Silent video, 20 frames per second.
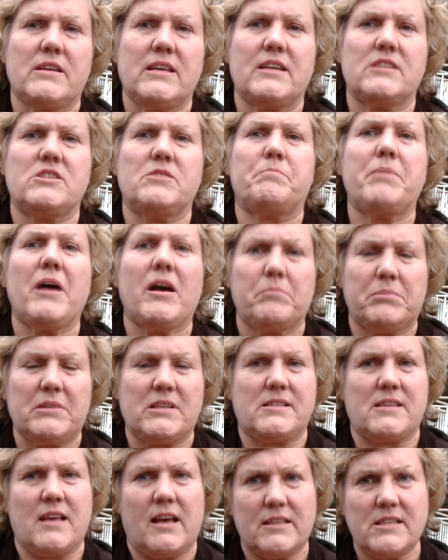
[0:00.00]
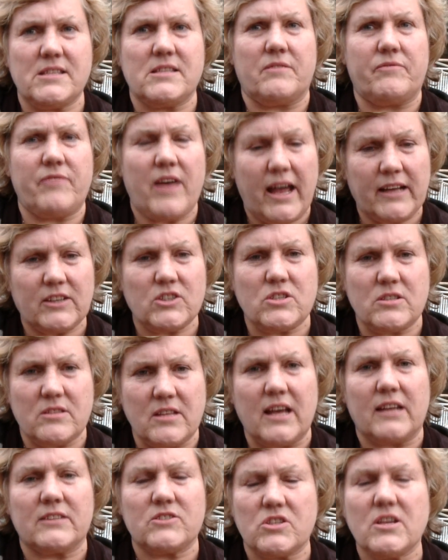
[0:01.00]
here to publicise the fact
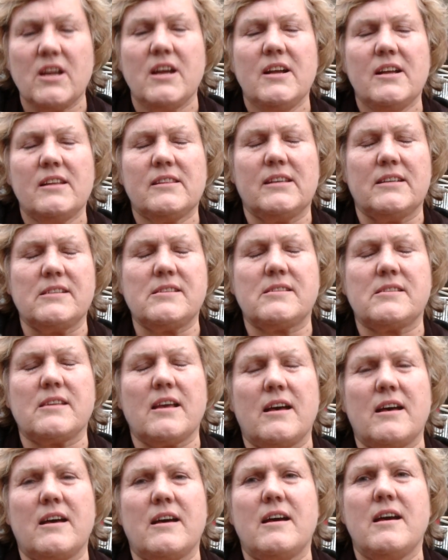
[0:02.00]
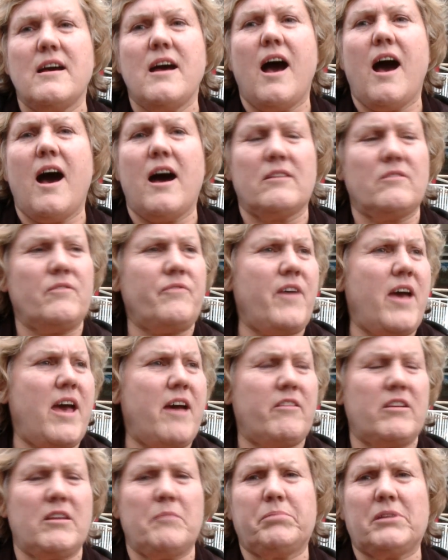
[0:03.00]
that this
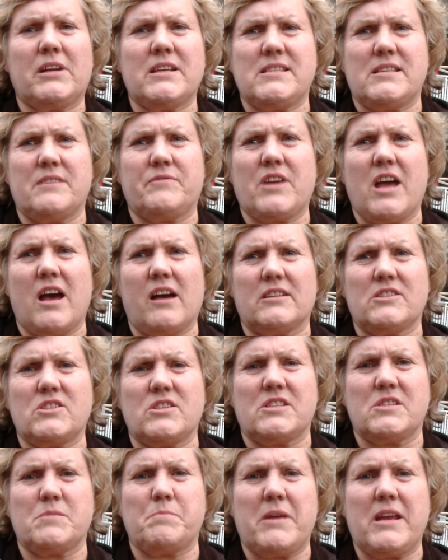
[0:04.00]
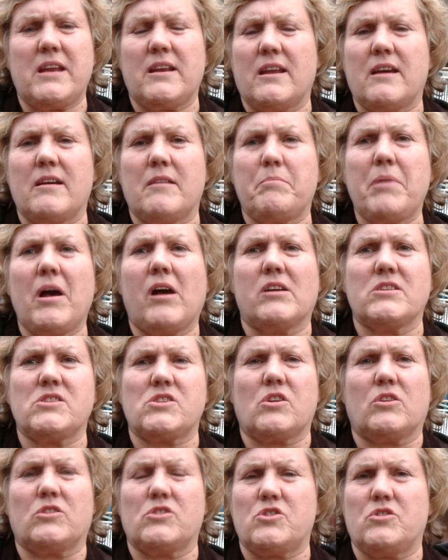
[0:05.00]
unfair and oppressive cut has been
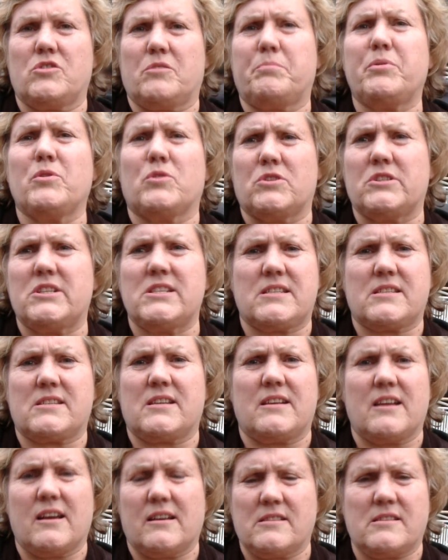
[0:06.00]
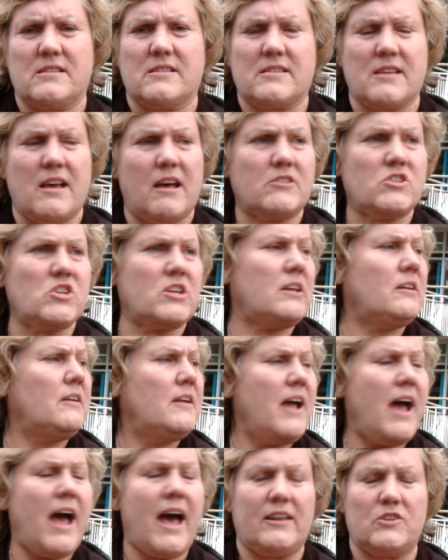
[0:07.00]
passed on to the poorest in our society
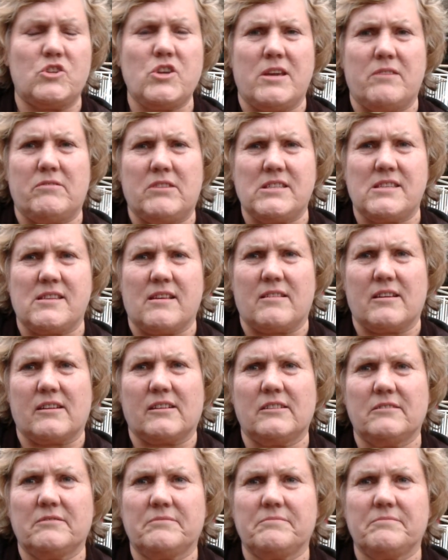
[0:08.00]
and here in Southwark.